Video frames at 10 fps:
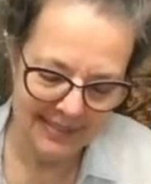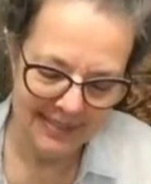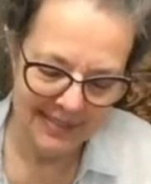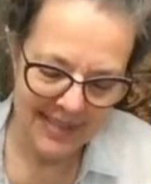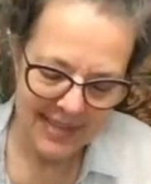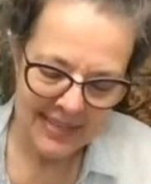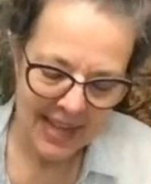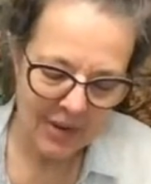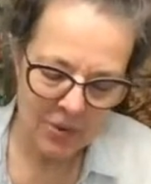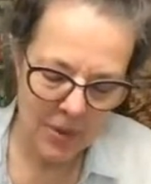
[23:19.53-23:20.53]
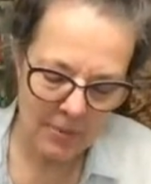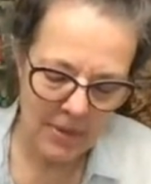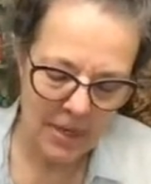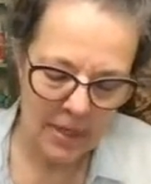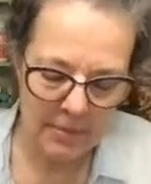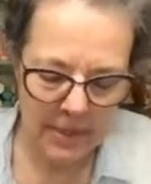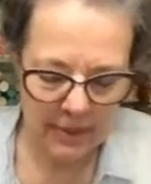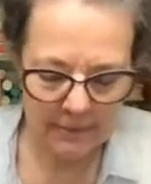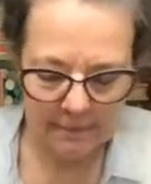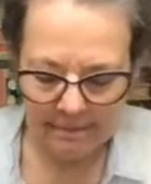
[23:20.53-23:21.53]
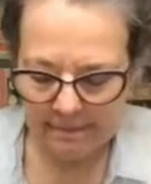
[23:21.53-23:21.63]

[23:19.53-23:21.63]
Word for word: I don't know what I'm talking about.